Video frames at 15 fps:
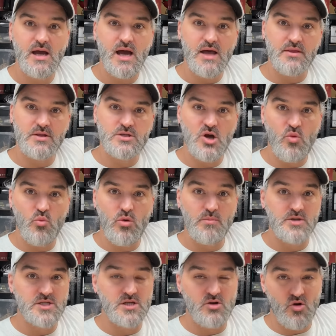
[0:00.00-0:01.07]
And the top one,
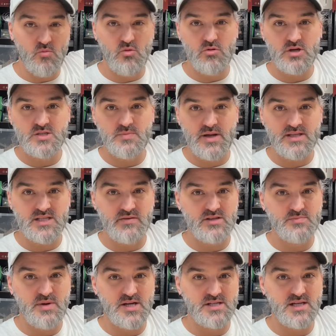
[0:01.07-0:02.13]
which is a lot more expensive,
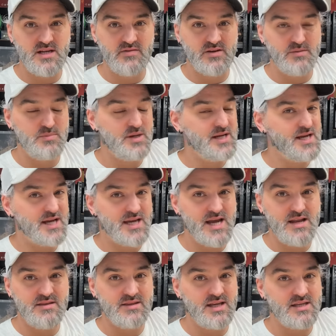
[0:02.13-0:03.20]
especially if complete,
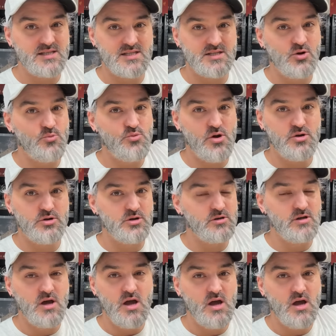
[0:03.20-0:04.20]
again, things are still broken.